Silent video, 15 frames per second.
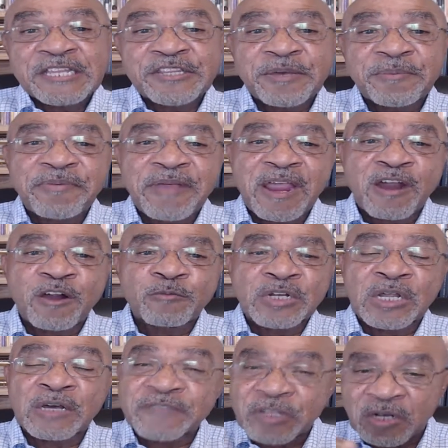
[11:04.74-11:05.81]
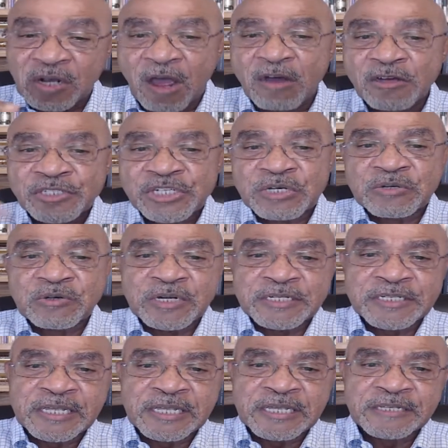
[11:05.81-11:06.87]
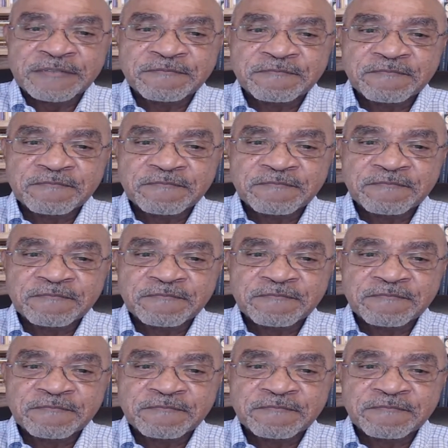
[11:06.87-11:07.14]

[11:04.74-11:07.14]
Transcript: in the parable of the lost coin did.